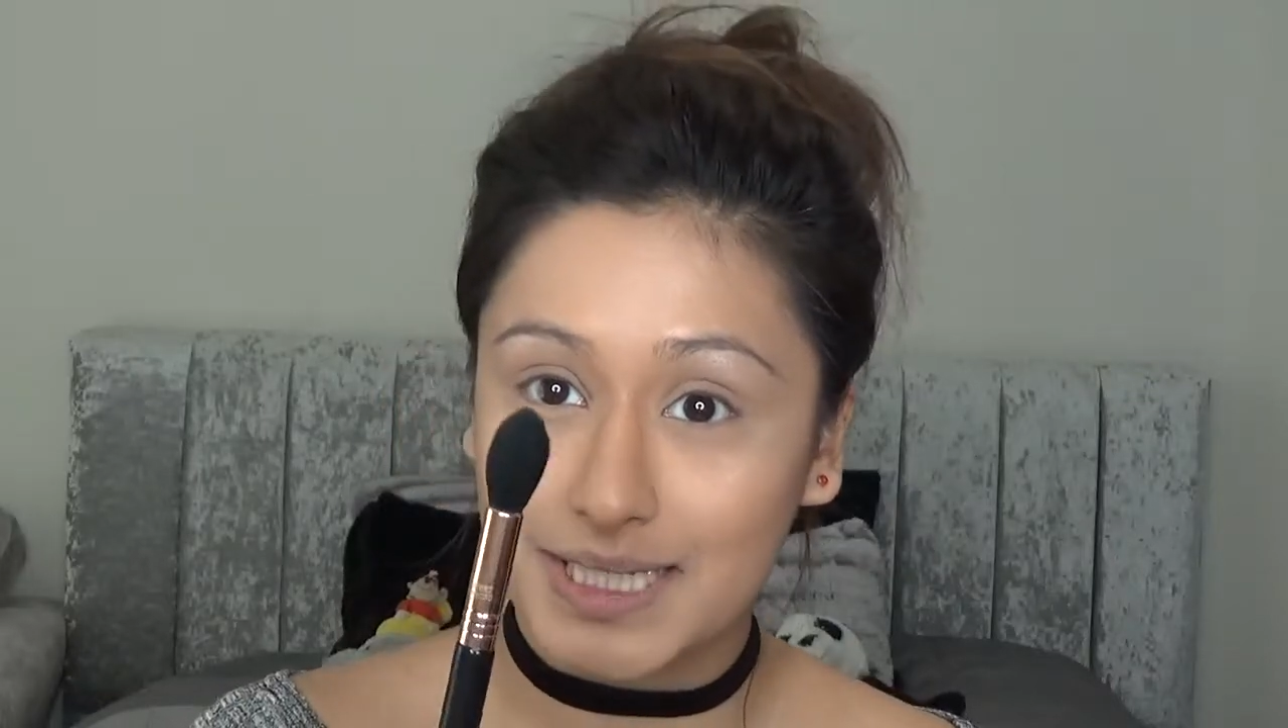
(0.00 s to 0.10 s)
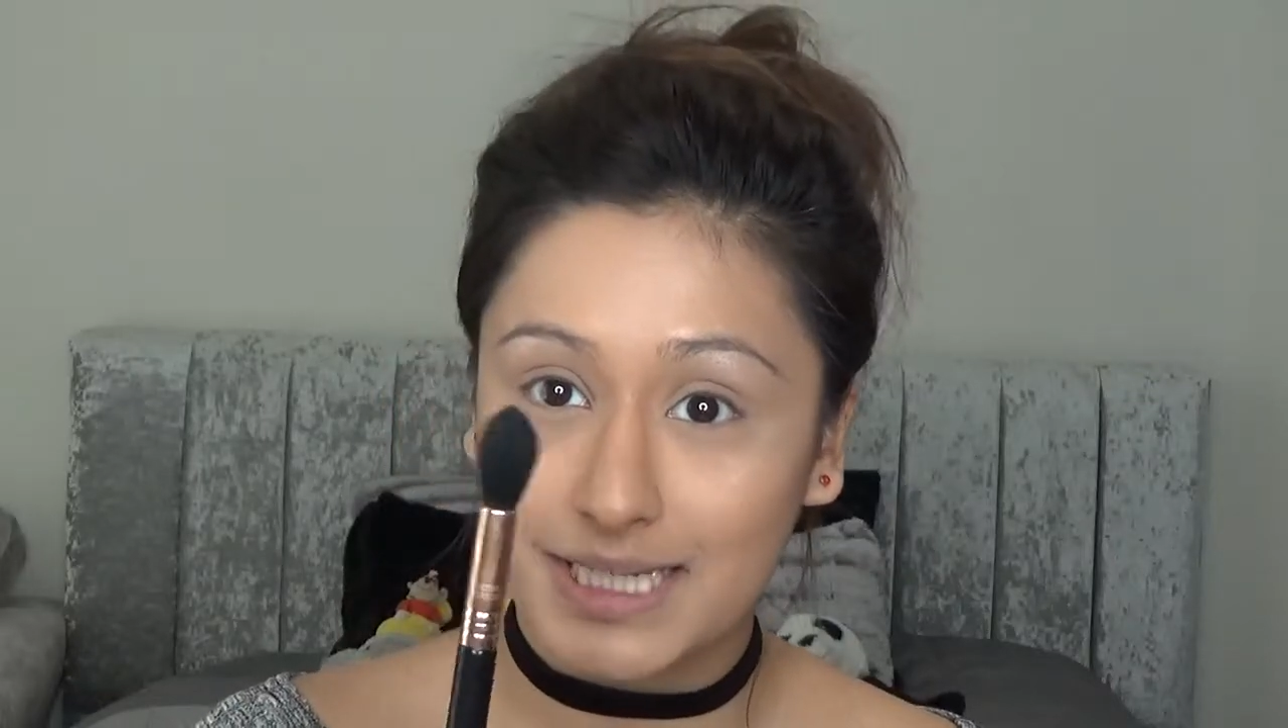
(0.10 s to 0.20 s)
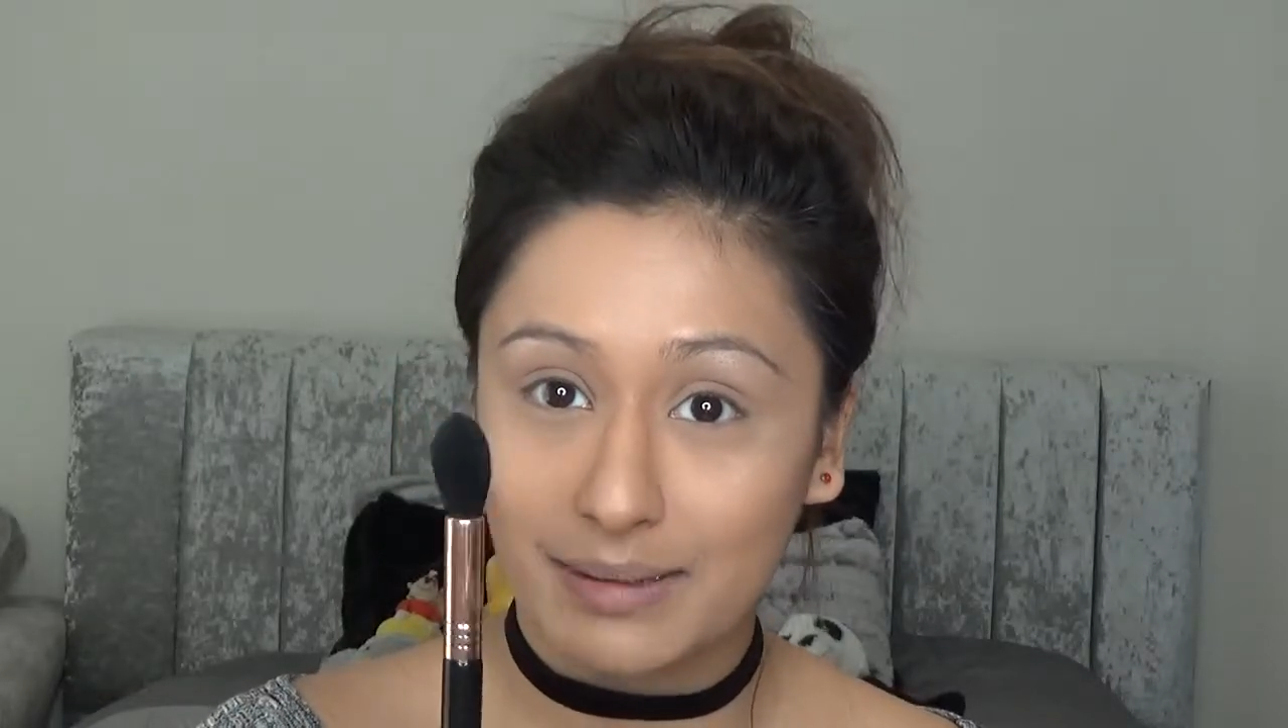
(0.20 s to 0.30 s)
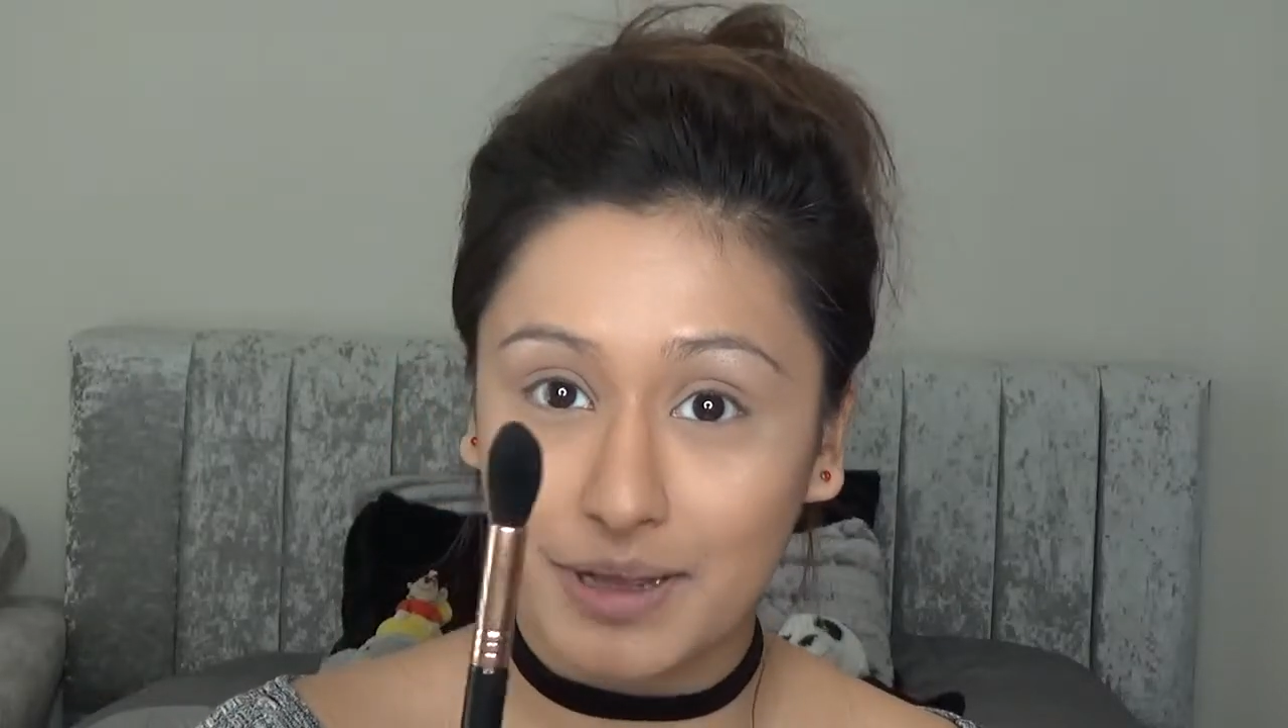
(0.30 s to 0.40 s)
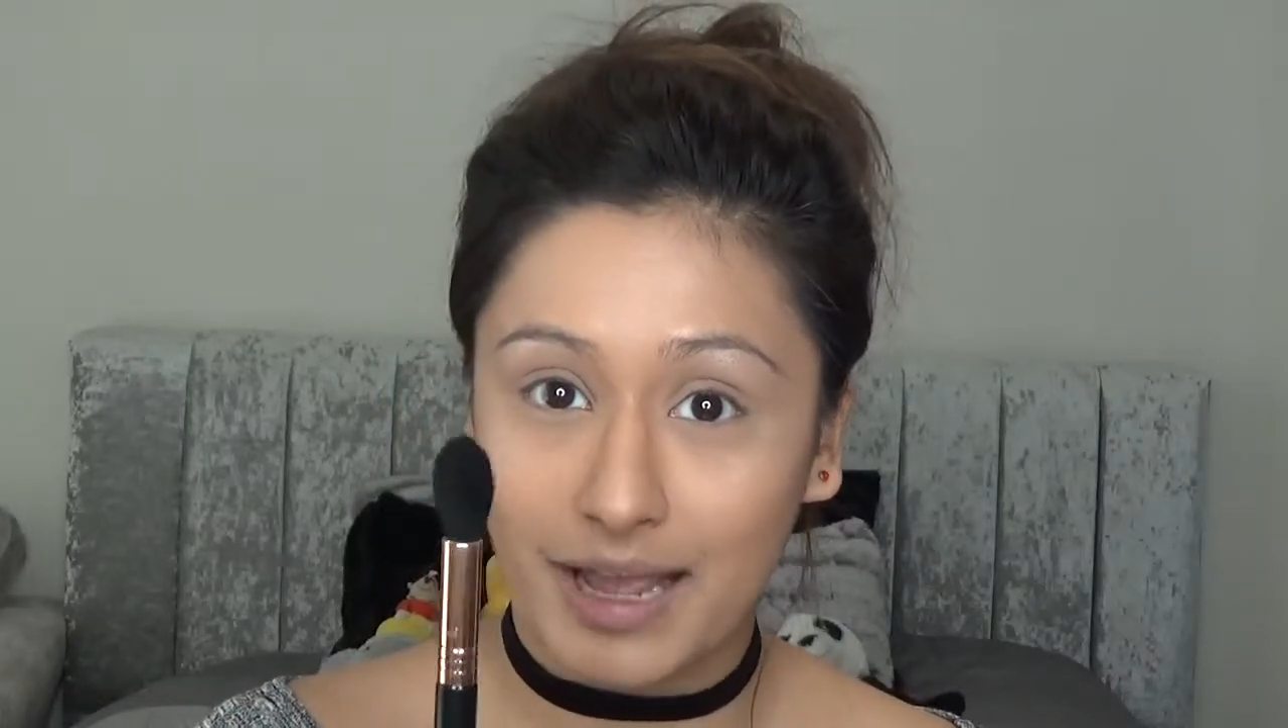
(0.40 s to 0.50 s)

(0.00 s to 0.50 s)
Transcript: Sigma